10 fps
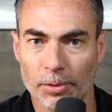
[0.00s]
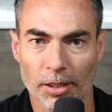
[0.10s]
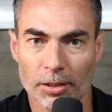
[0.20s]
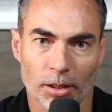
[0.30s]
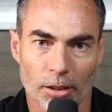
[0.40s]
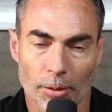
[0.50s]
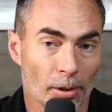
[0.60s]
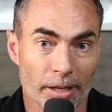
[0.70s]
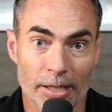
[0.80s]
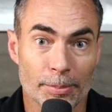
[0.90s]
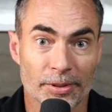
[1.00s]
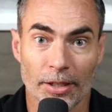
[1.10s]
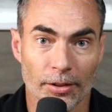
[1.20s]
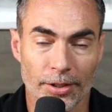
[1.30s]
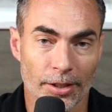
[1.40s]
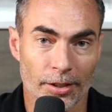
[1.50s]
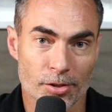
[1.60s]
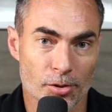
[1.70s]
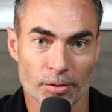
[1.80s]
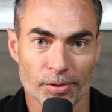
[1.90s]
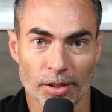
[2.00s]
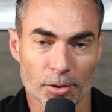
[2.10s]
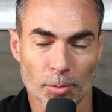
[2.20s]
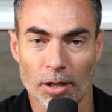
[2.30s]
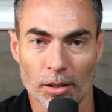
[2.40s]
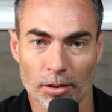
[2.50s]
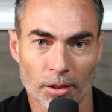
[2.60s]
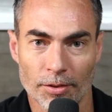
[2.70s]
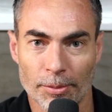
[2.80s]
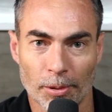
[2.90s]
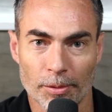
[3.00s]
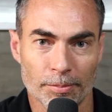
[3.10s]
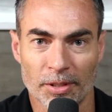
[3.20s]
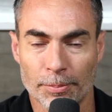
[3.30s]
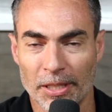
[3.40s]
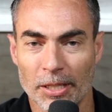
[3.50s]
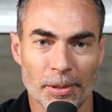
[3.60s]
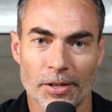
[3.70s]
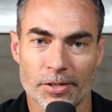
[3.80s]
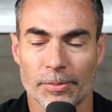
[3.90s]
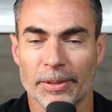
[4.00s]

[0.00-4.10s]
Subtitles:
Could a brand put that on their storefront as well, or on their PDP or something like